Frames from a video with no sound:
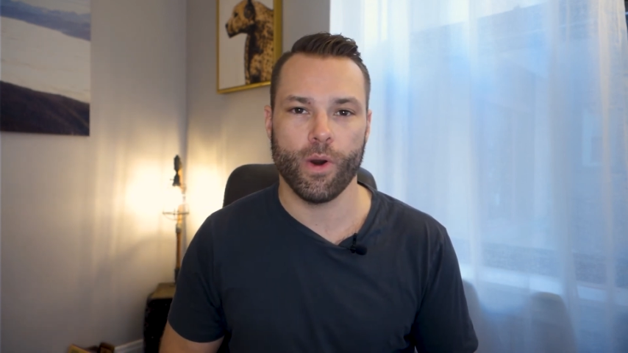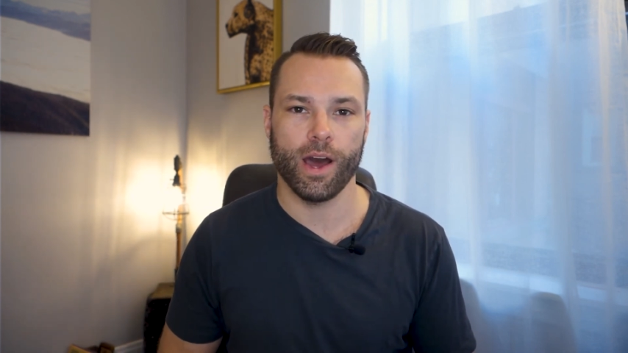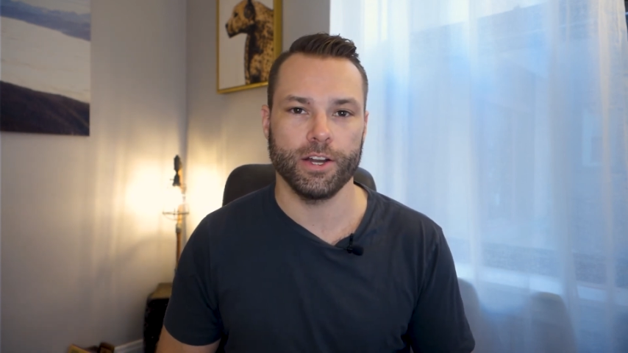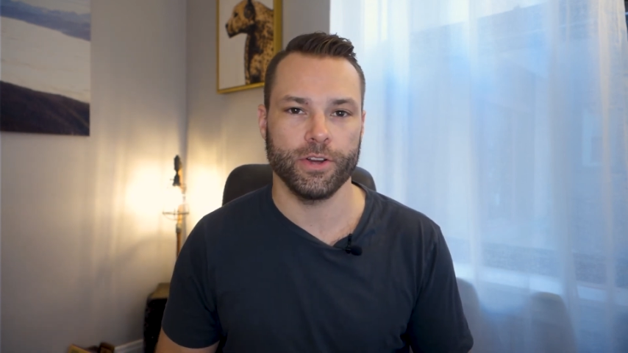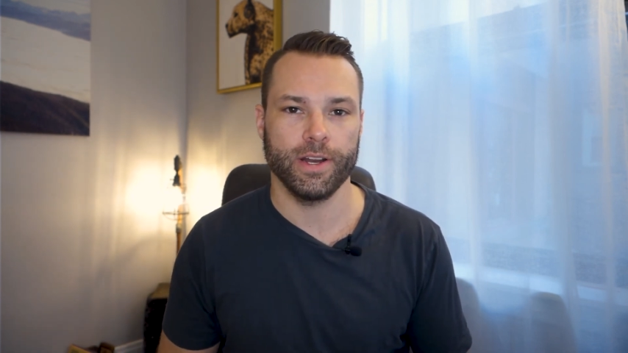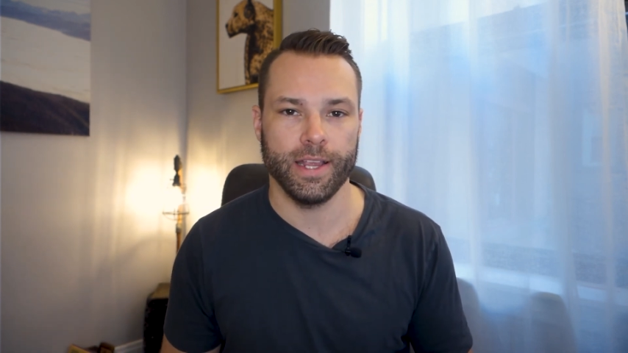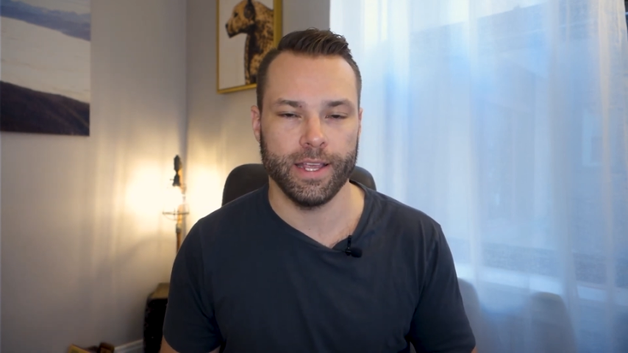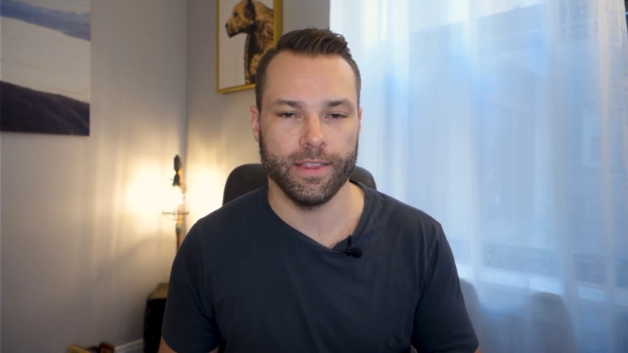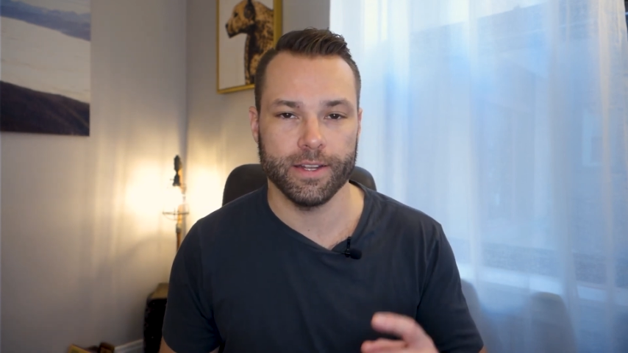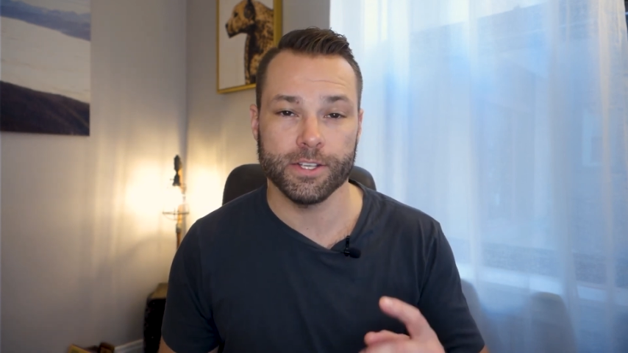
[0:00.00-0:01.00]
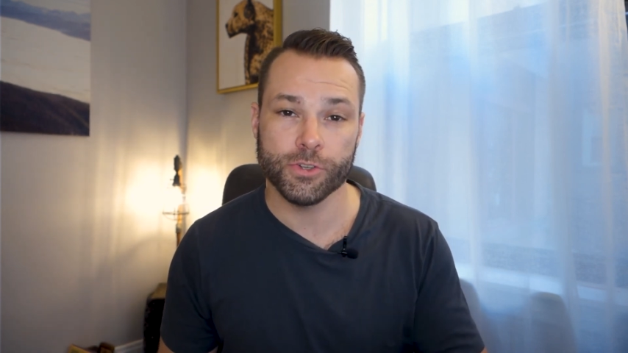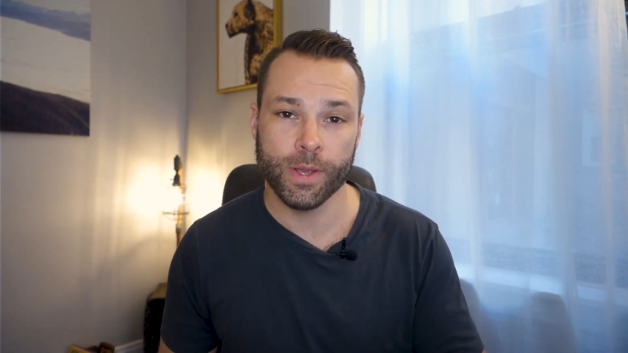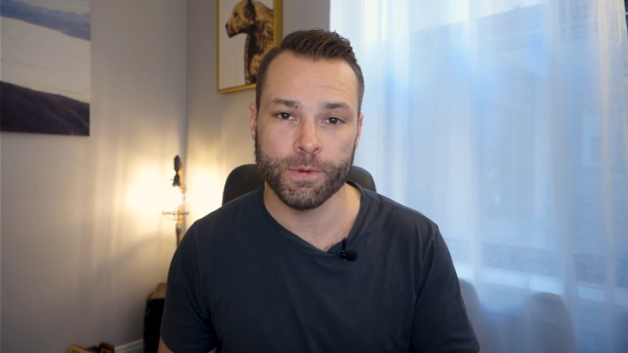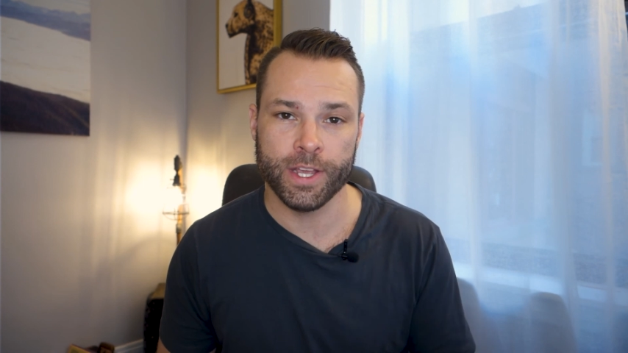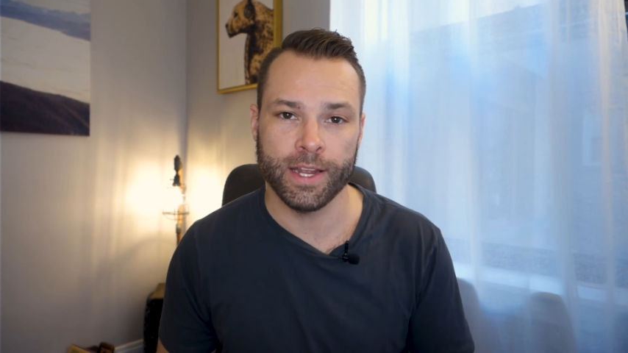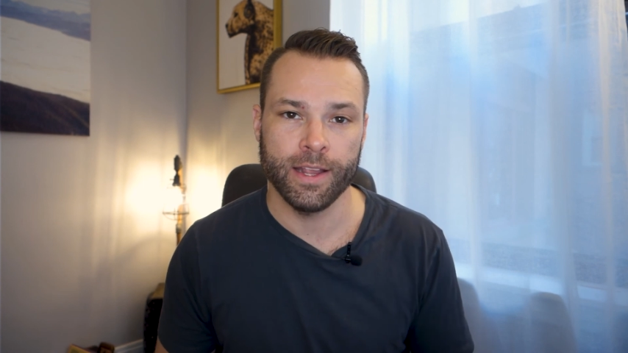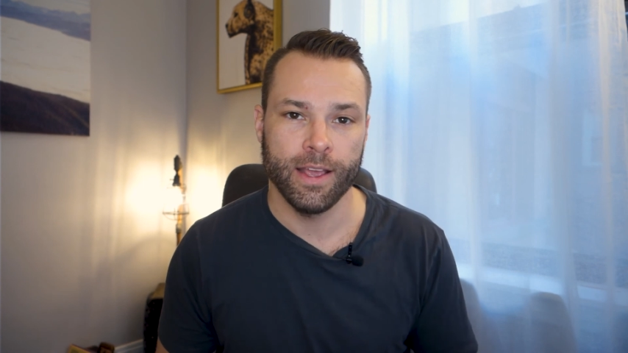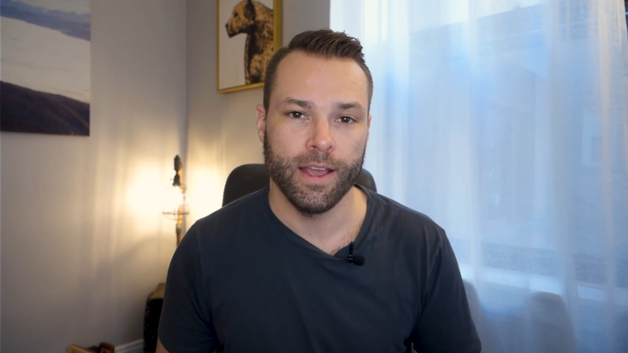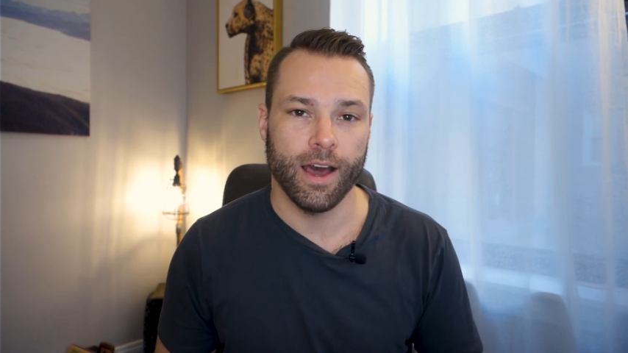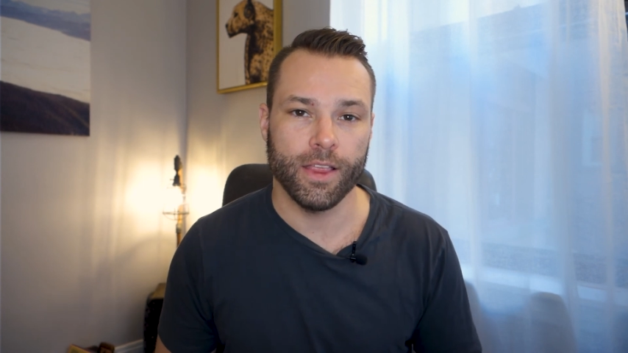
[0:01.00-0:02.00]
Quadrant in the description.
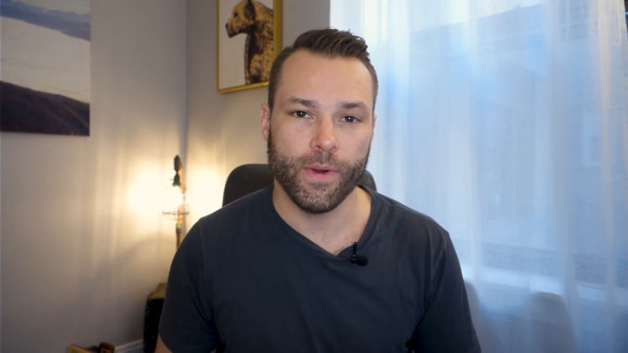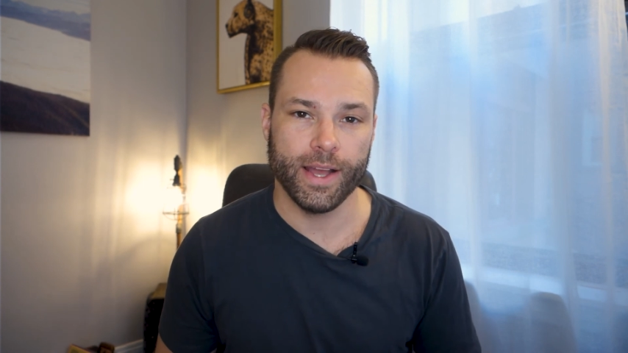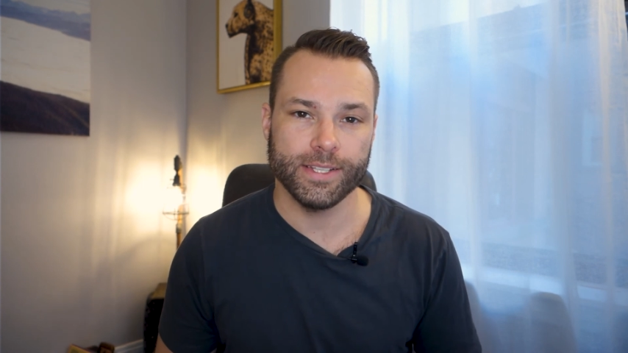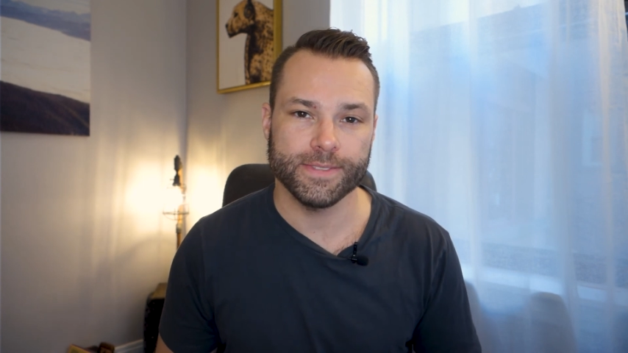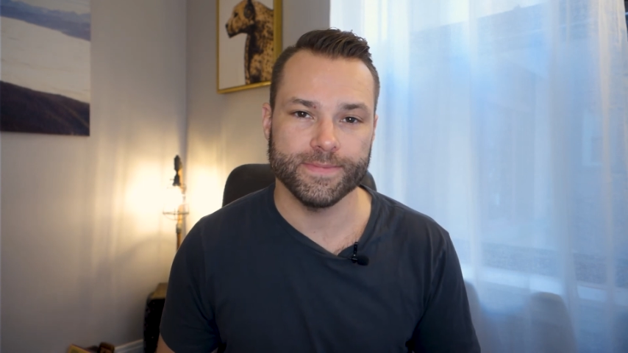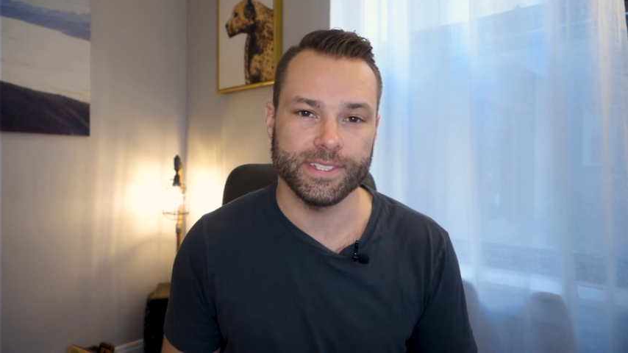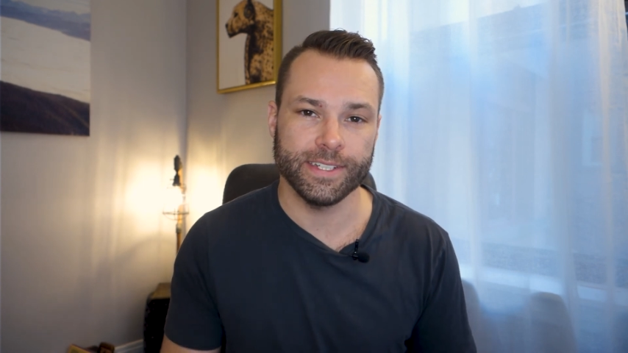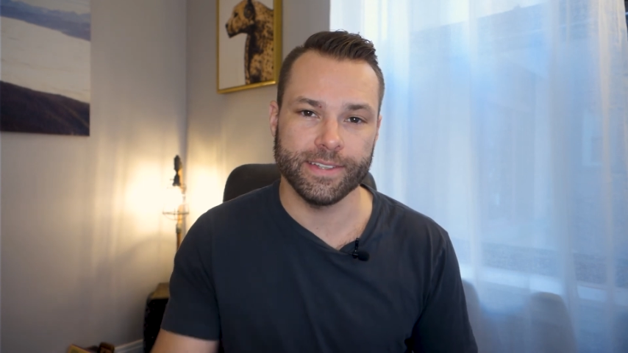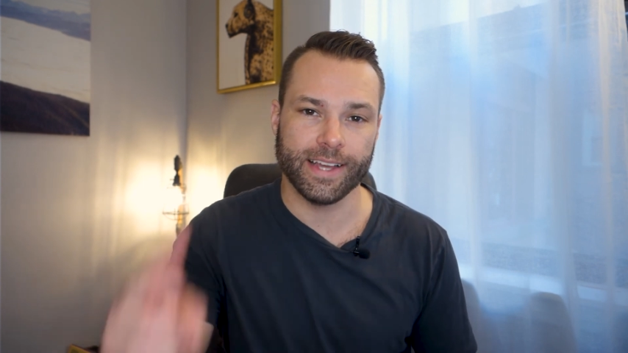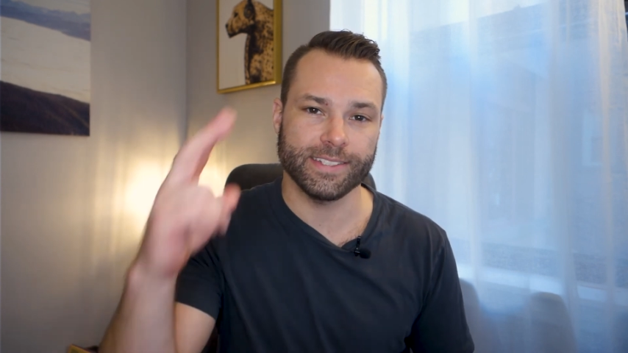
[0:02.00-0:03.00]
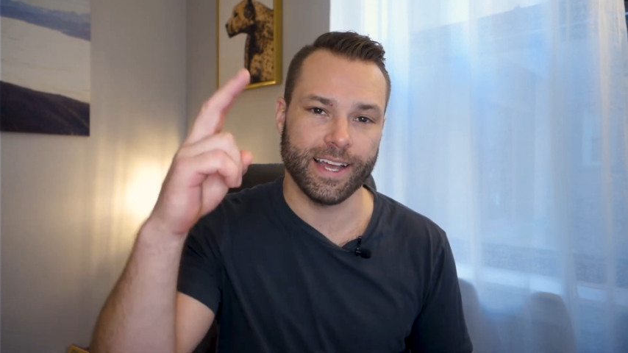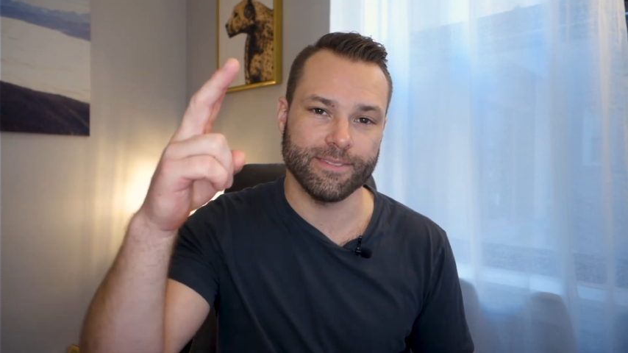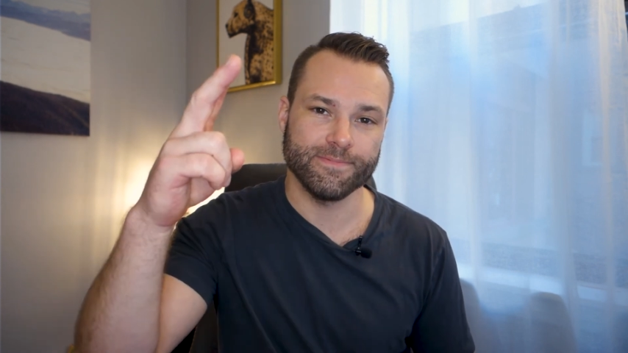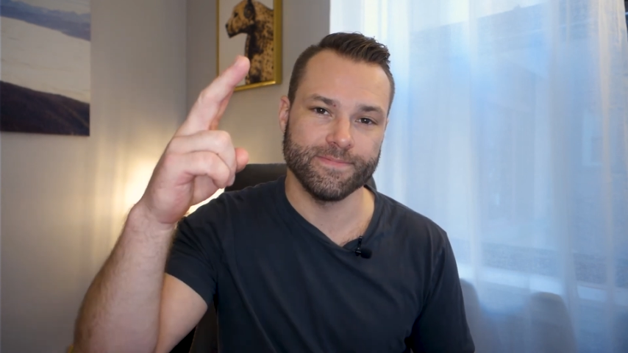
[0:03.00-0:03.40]
Otherwise, until next time.